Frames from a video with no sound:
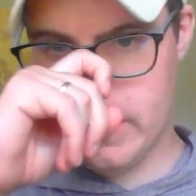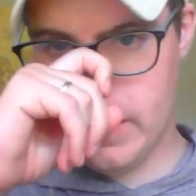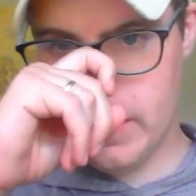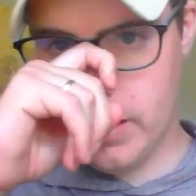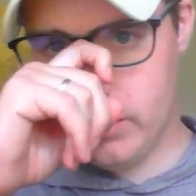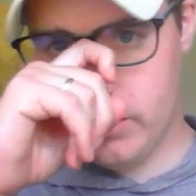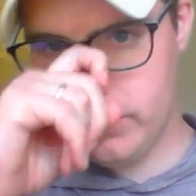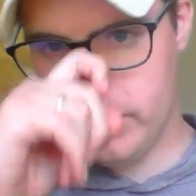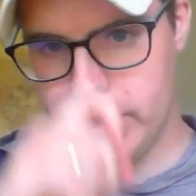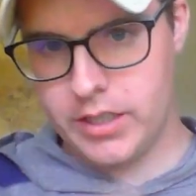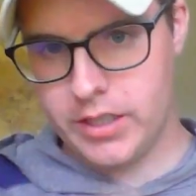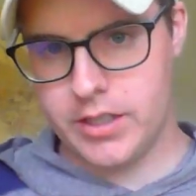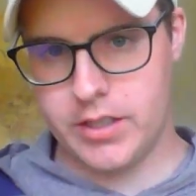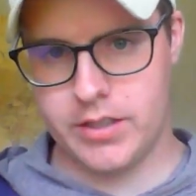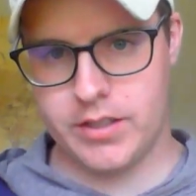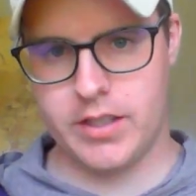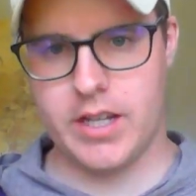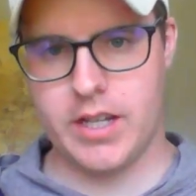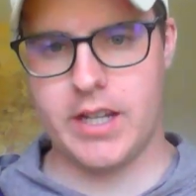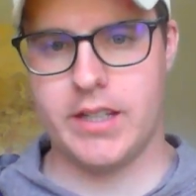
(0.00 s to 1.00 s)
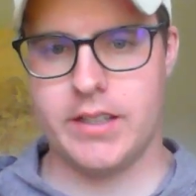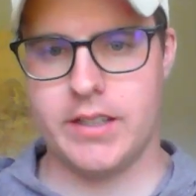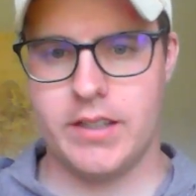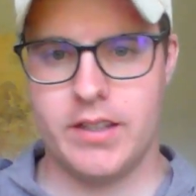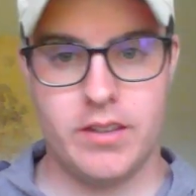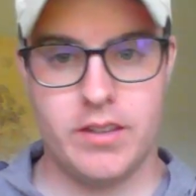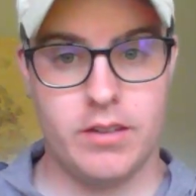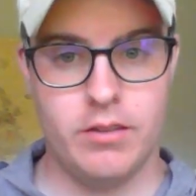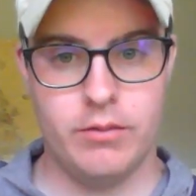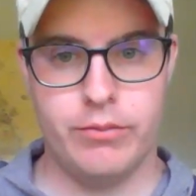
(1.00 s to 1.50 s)
Not only just like
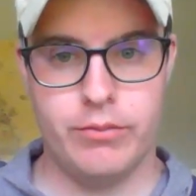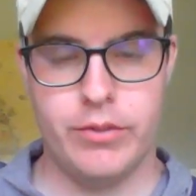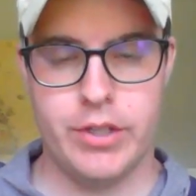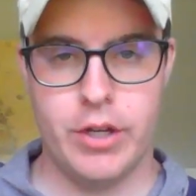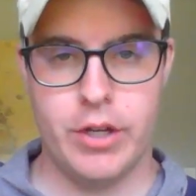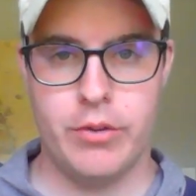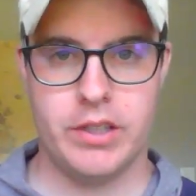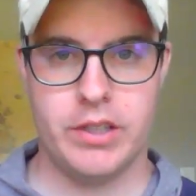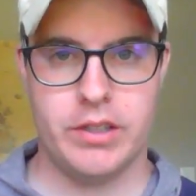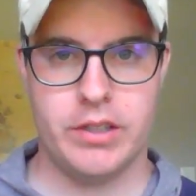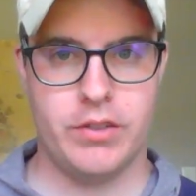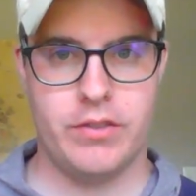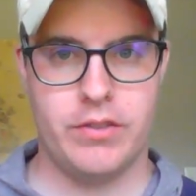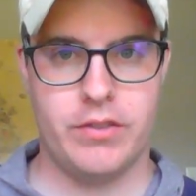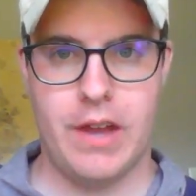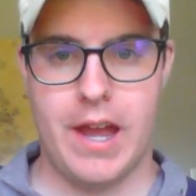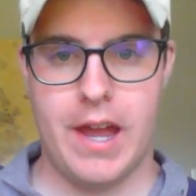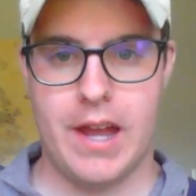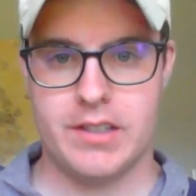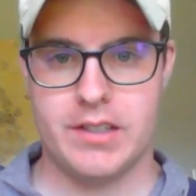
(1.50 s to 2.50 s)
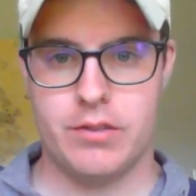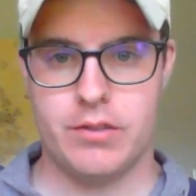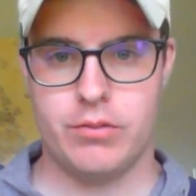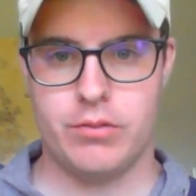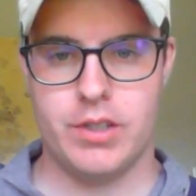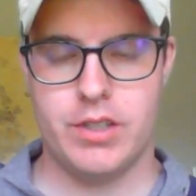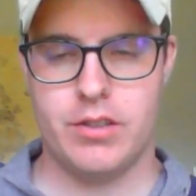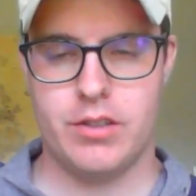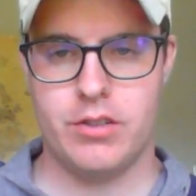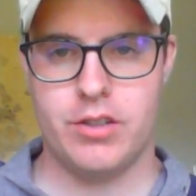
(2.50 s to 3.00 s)
knowing those facts and
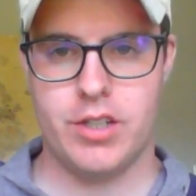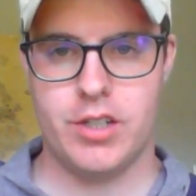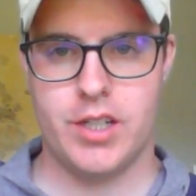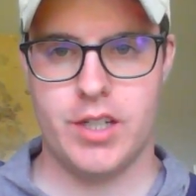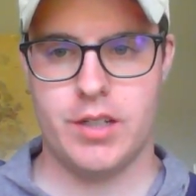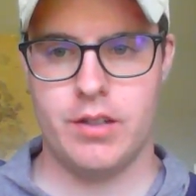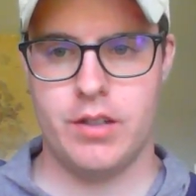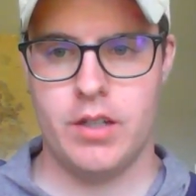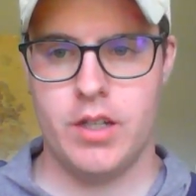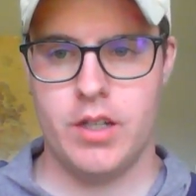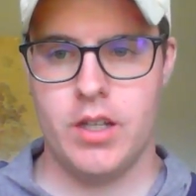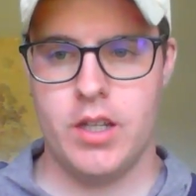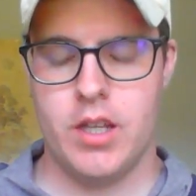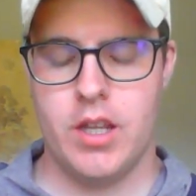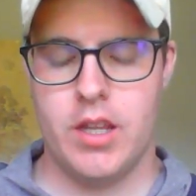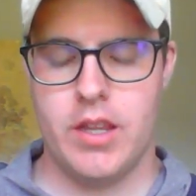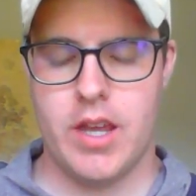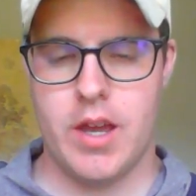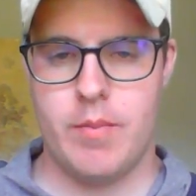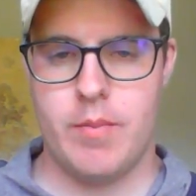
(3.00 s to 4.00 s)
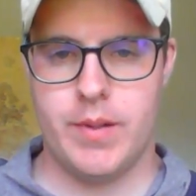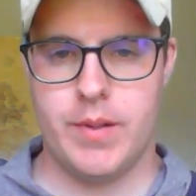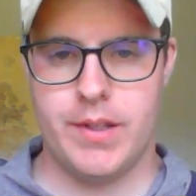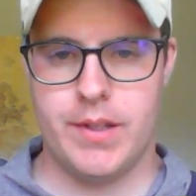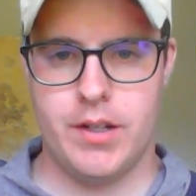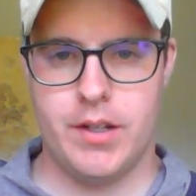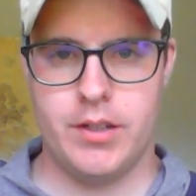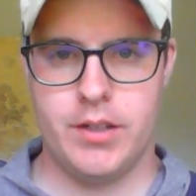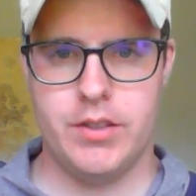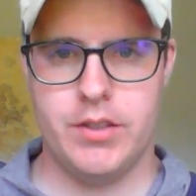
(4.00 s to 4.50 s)
researching and that,
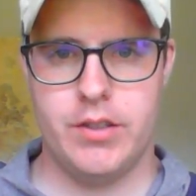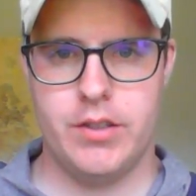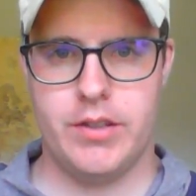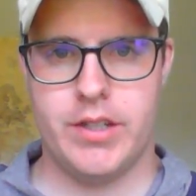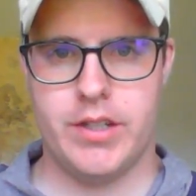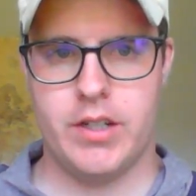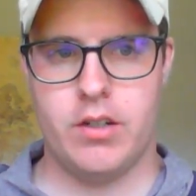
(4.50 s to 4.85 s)
but also